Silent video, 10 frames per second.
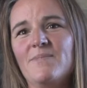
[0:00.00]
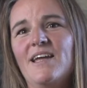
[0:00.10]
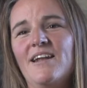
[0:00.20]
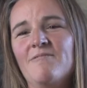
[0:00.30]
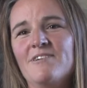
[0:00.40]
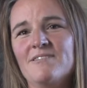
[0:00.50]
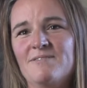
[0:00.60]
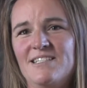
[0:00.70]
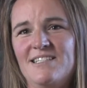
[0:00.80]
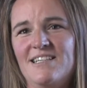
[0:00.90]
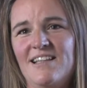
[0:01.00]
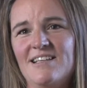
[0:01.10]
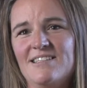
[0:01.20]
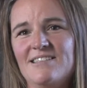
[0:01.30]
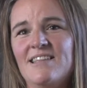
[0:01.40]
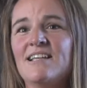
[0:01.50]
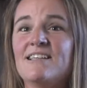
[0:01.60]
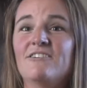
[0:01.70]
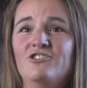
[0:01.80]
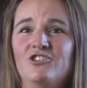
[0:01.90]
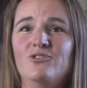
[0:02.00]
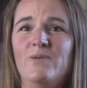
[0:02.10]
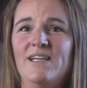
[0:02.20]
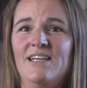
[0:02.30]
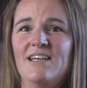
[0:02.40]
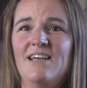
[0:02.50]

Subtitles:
and I want them to see that's how you should be.